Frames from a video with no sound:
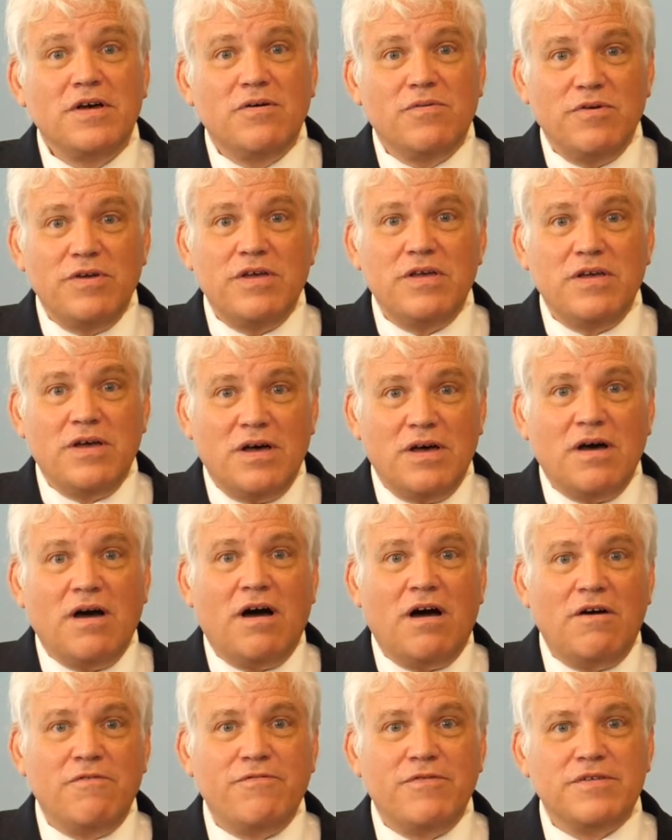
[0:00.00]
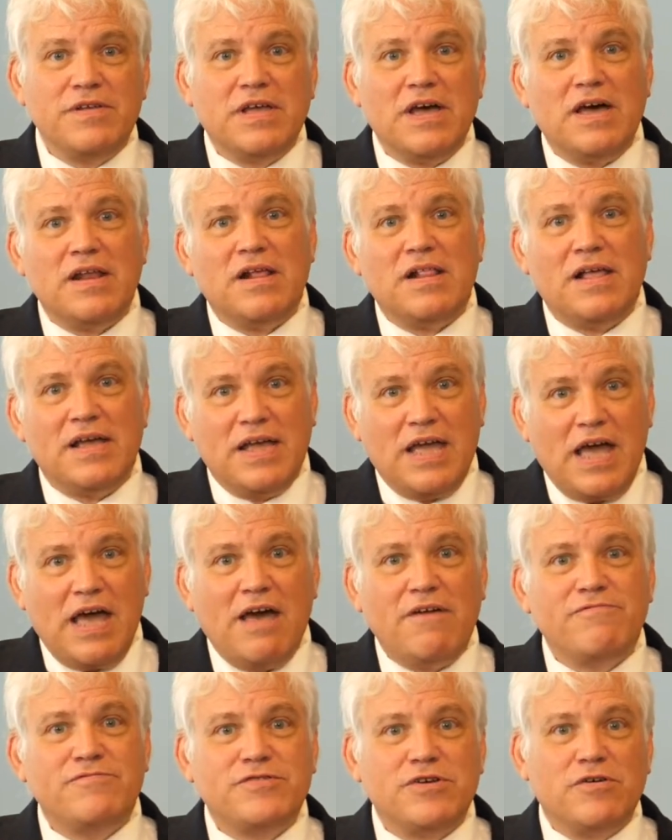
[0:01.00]
we uh, often kind of like
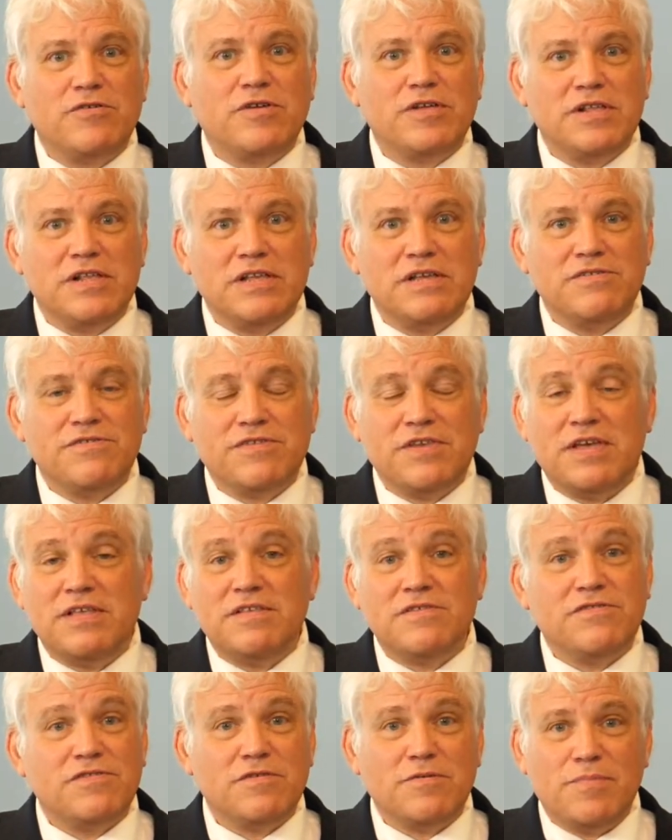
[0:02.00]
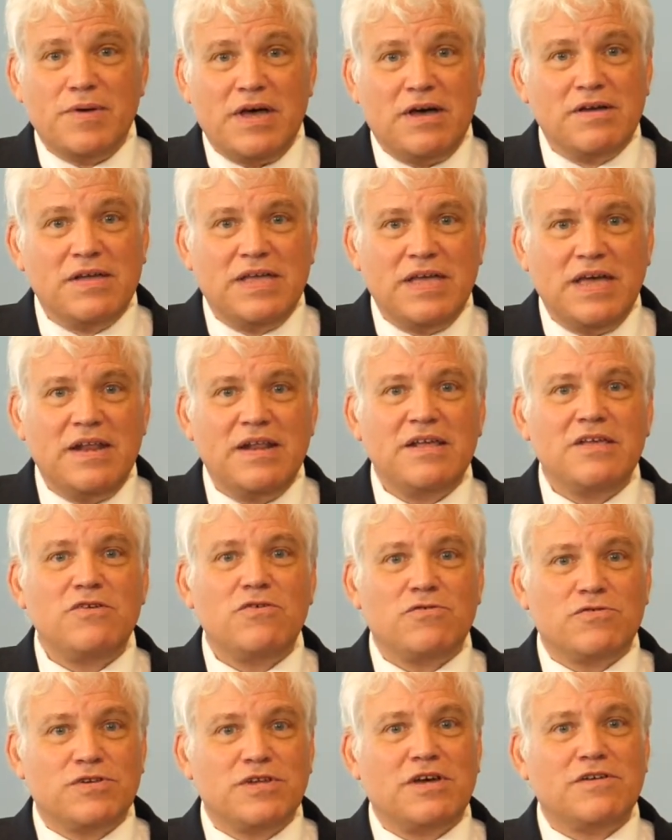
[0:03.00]
half jokingly say, this is about getting
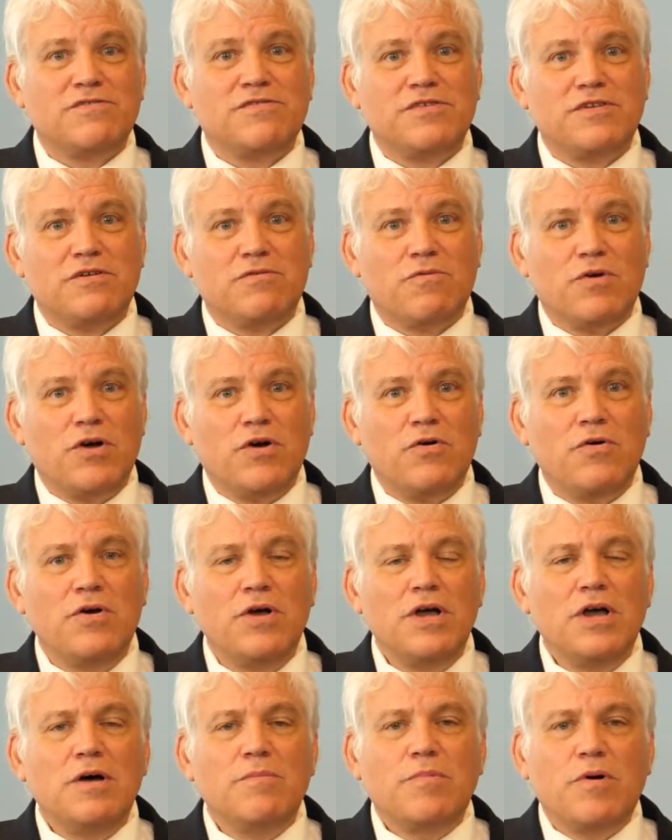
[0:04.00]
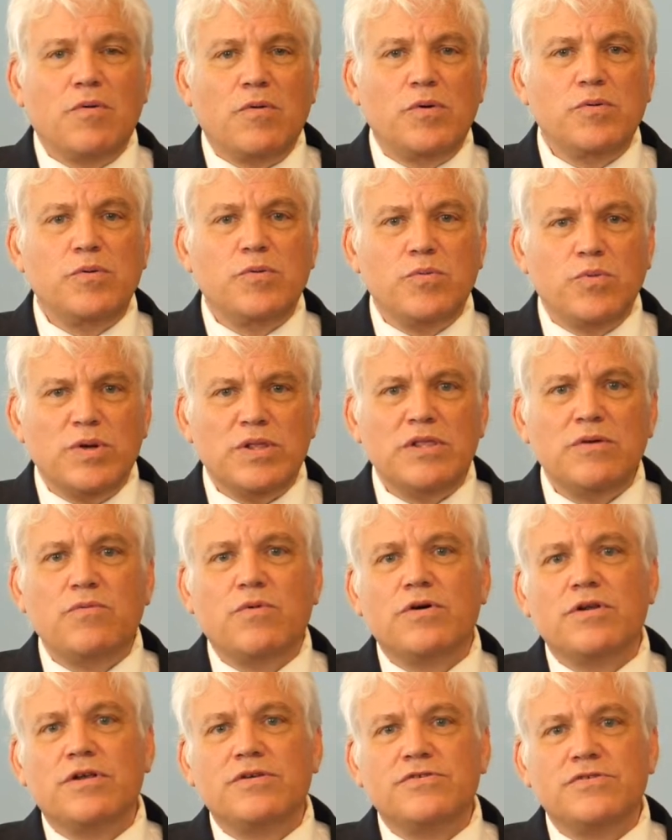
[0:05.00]
your ducks in a row but what we really
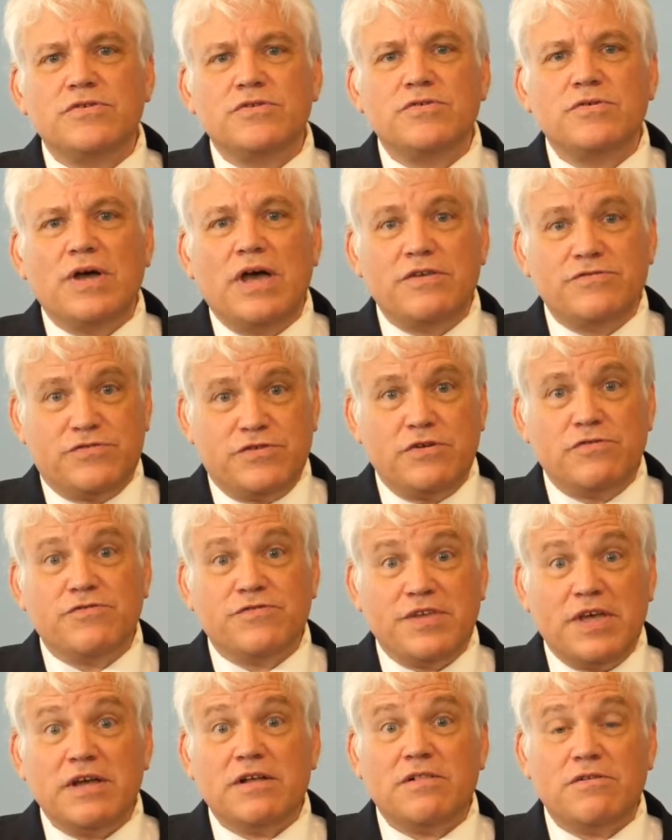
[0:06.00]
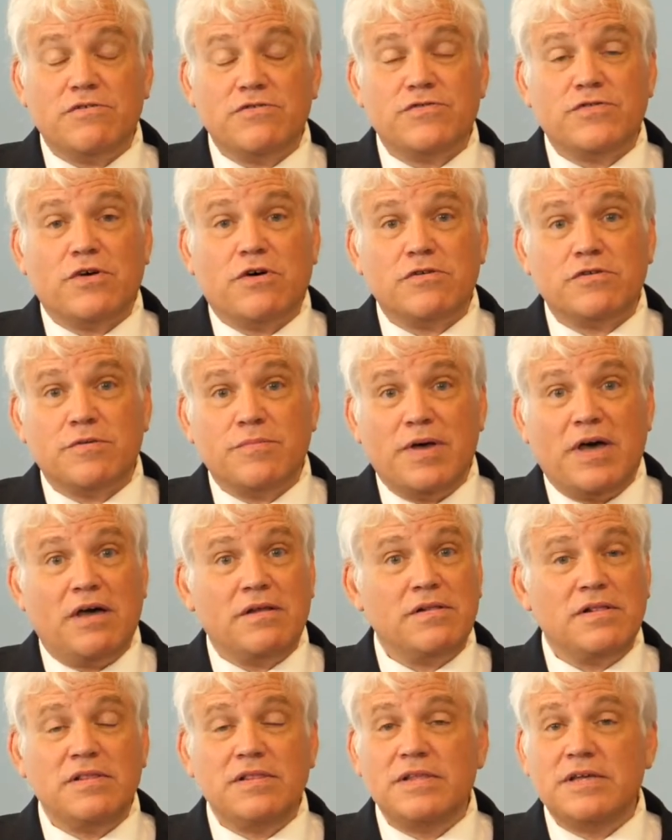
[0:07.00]
want to do, as Joe Steckler has talked
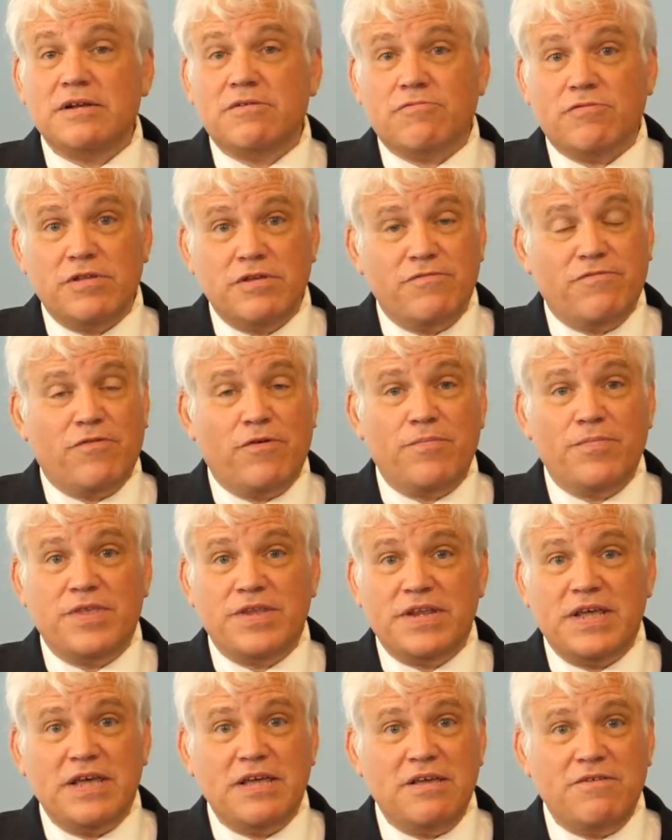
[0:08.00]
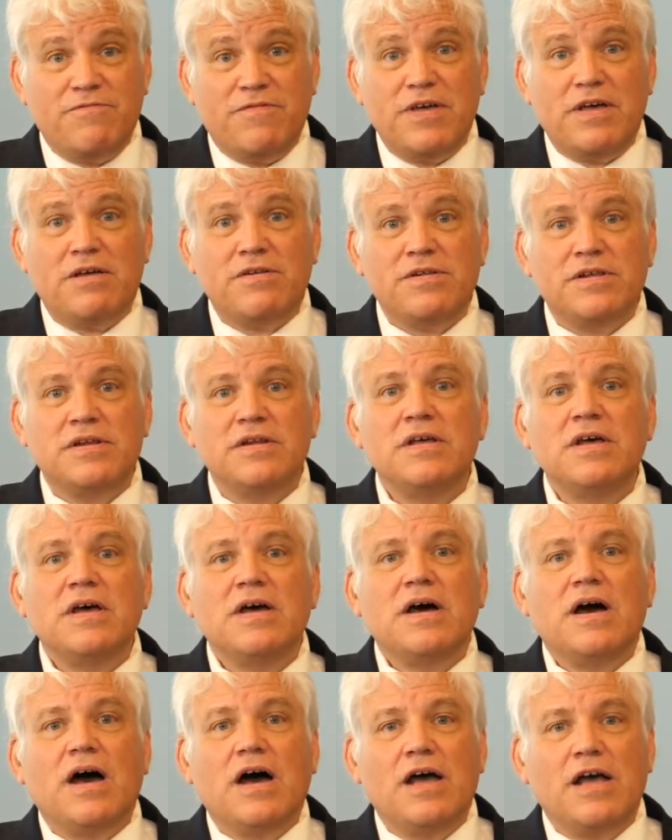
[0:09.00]
about literally from the day he founded
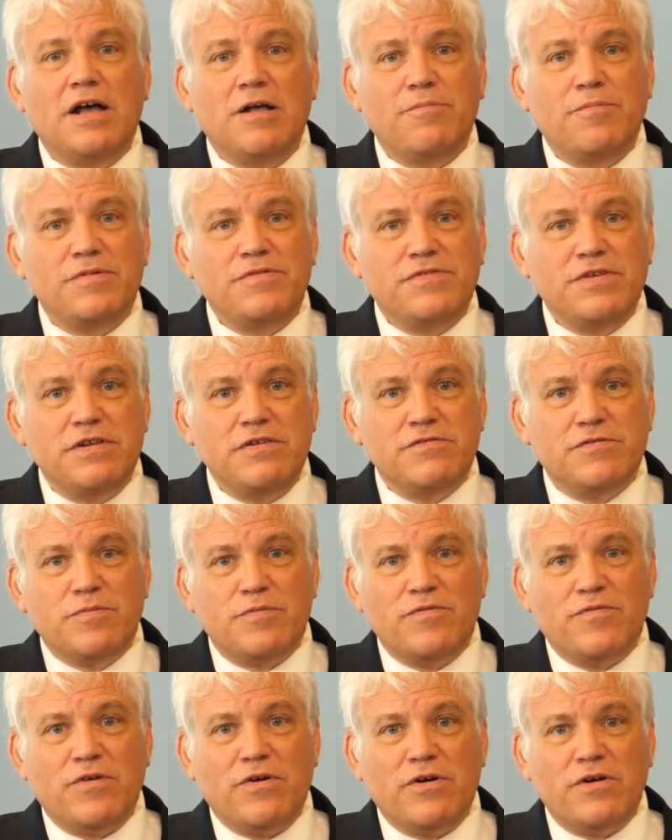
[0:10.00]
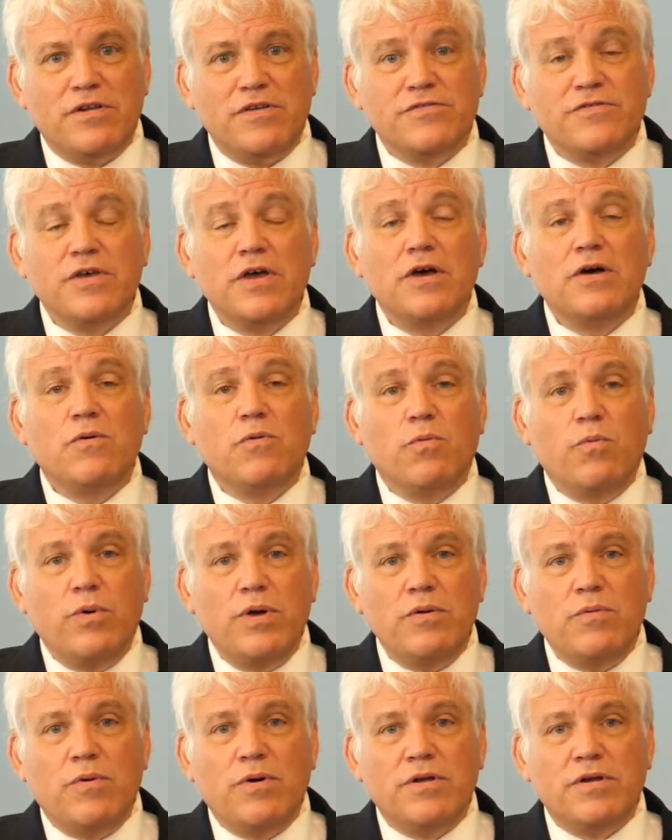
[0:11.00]
uh, Helping Seniors of Brevard, is
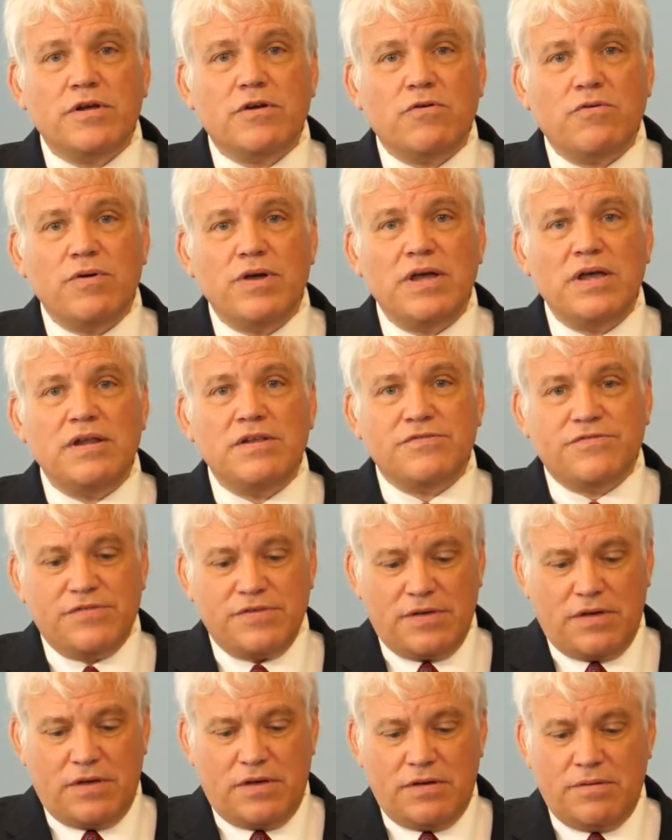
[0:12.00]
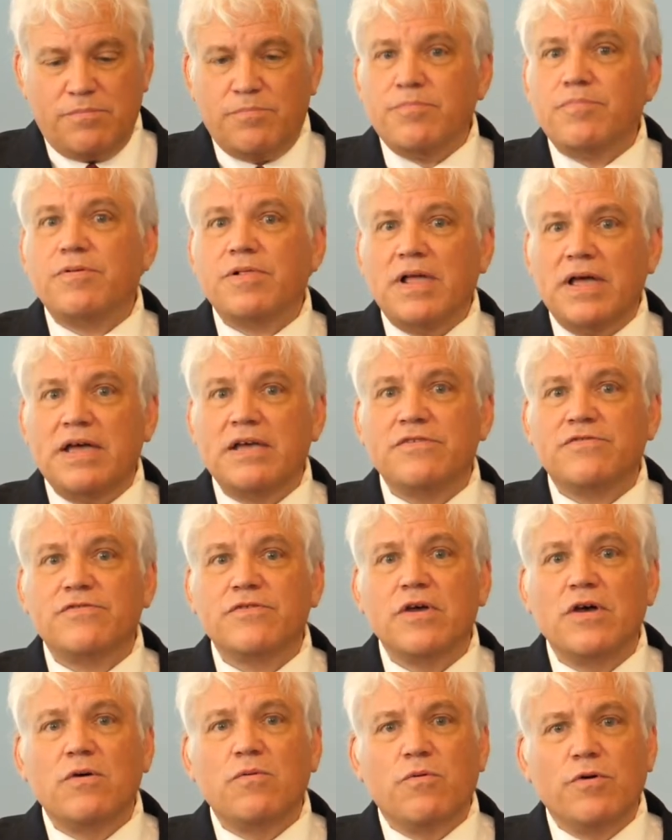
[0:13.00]
we want to create a, a,
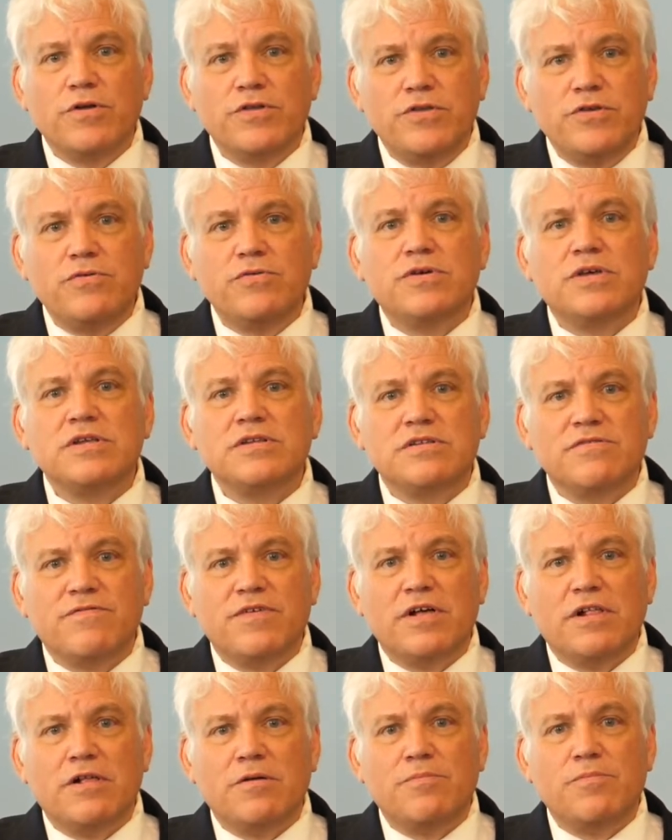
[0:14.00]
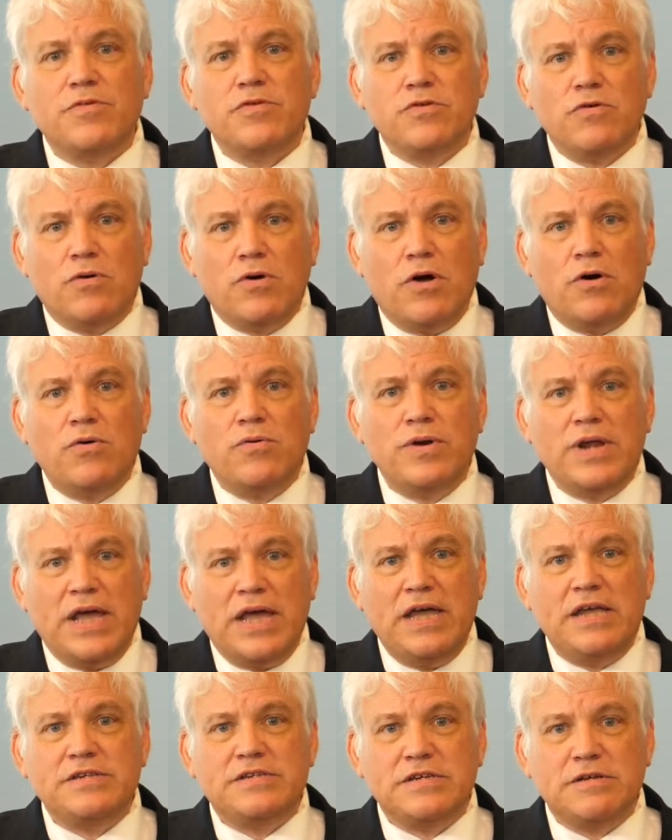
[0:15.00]
place where you can develop your own
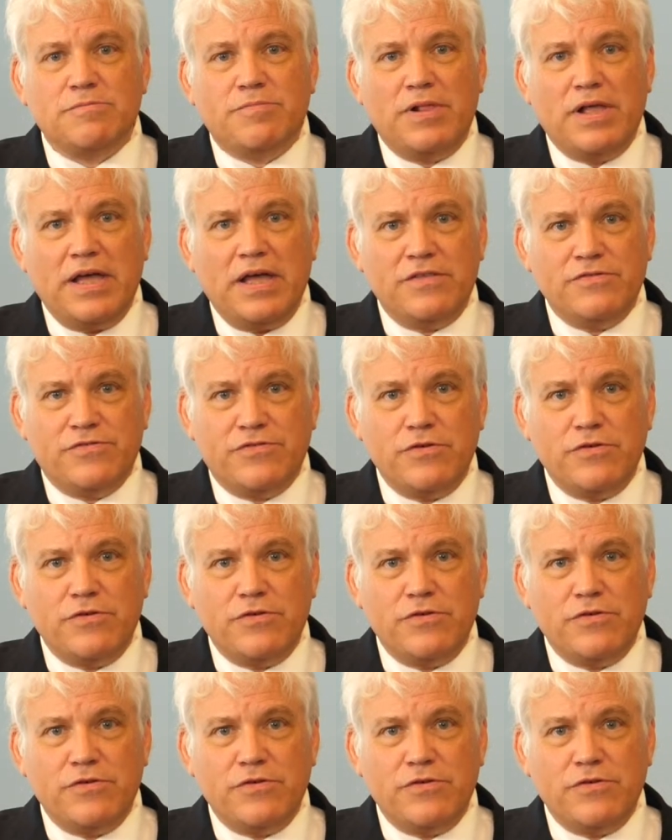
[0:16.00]
aging plan.